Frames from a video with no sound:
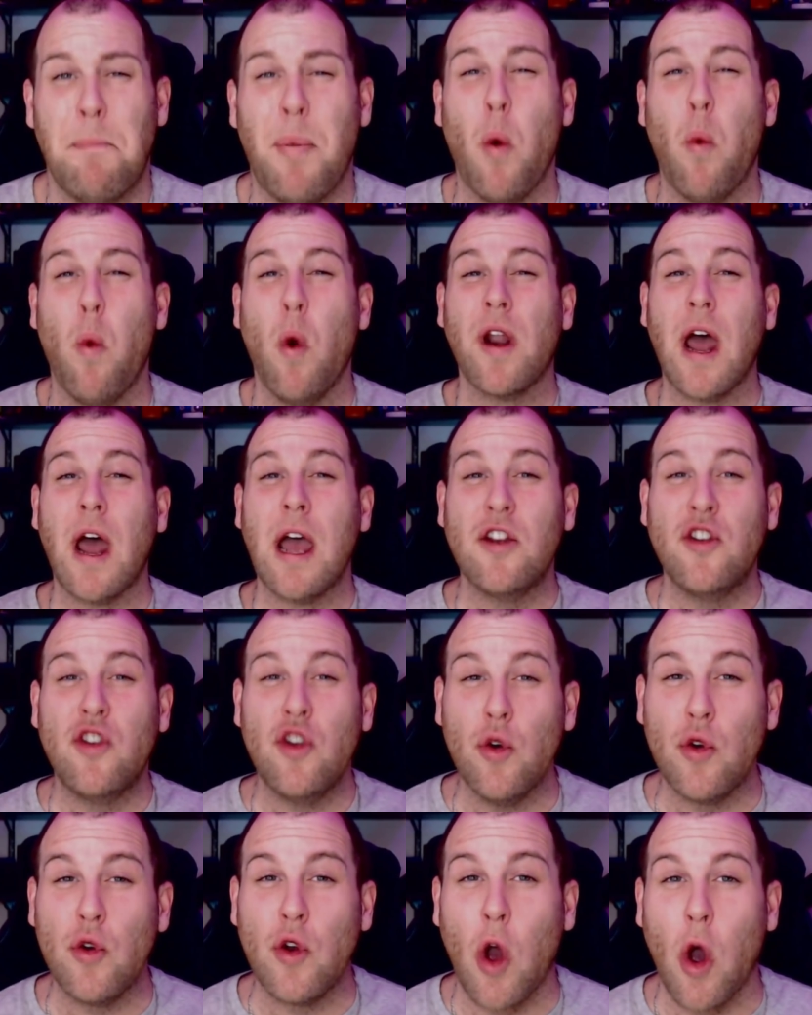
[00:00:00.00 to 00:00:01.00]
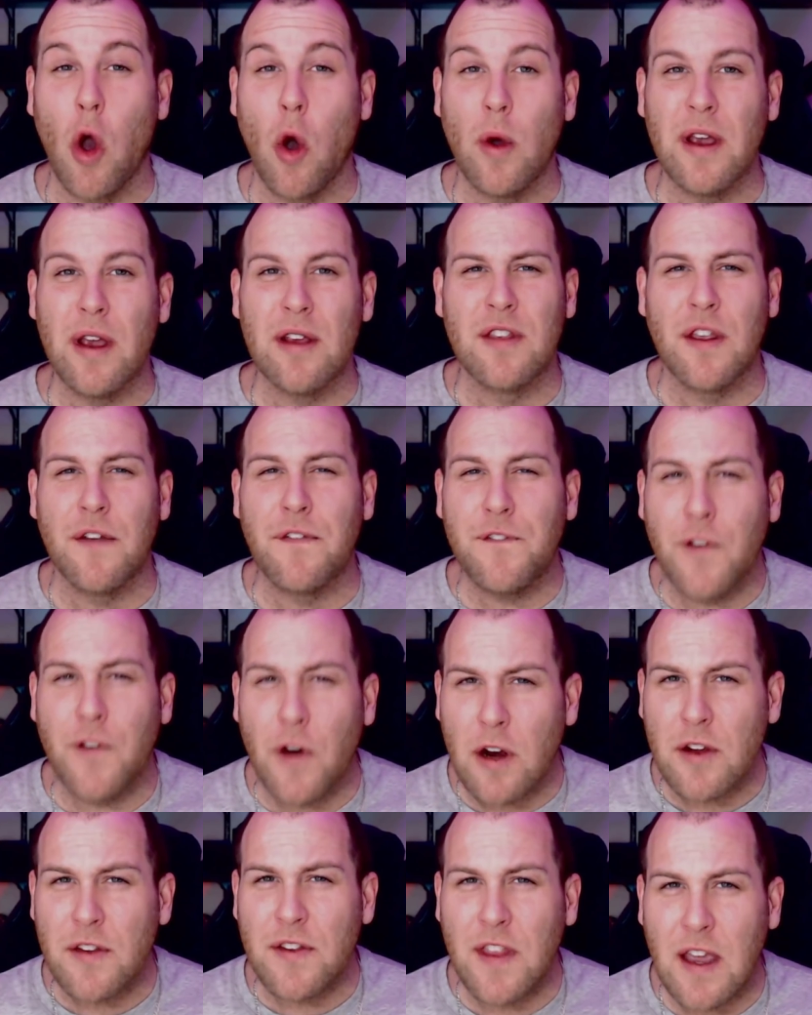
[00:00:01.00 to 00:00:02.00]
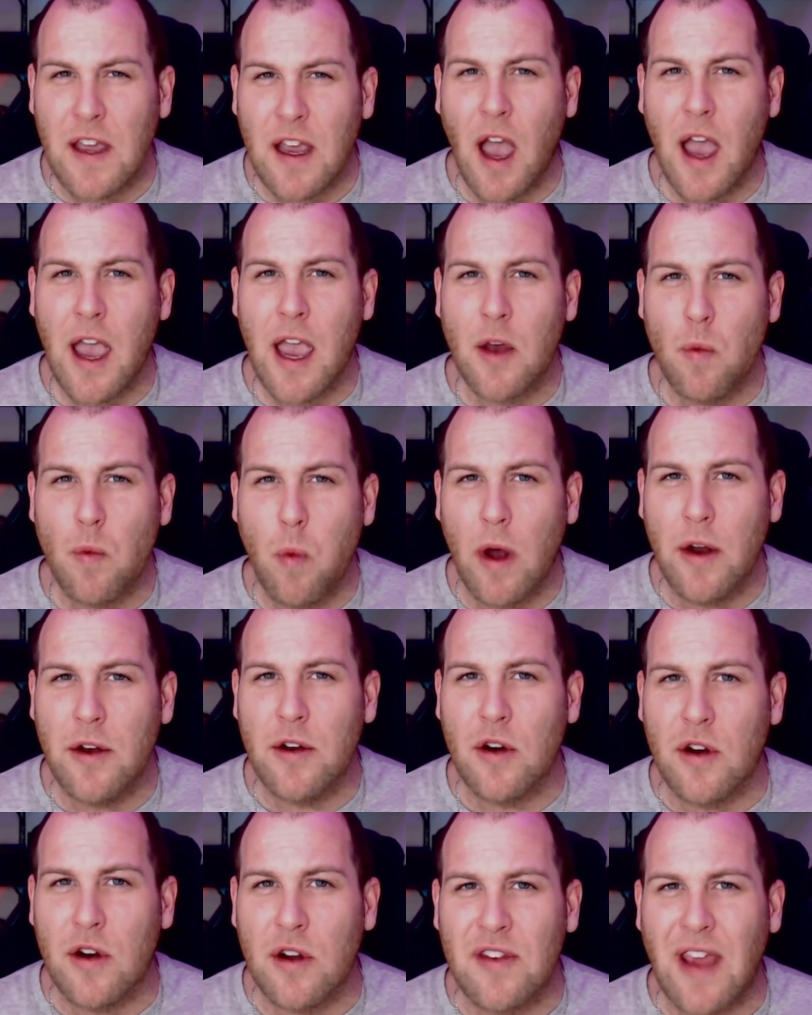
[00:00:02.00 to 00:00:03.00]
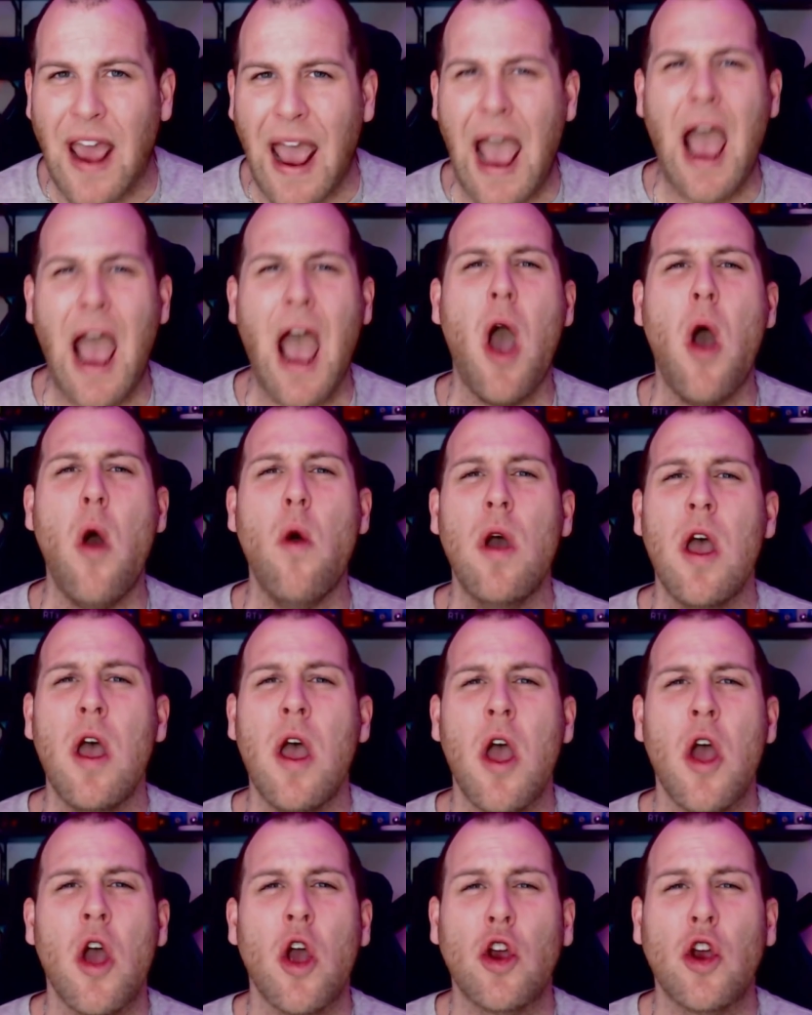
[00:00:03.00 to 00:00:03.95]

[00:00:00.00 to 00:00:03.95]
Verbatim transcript: But what I do know is the first thing I had wondered is how